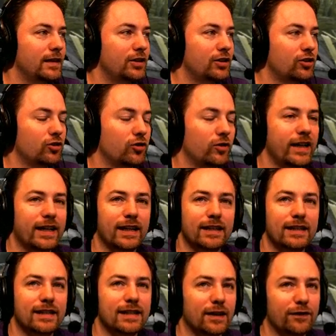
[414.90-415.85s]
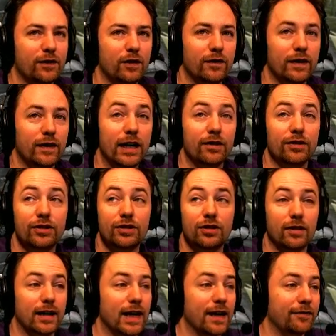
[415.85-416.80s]
this creaking stuff over here is
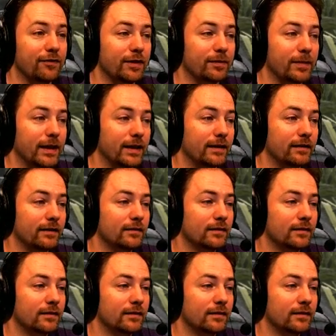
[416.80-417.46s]
starting to F with me.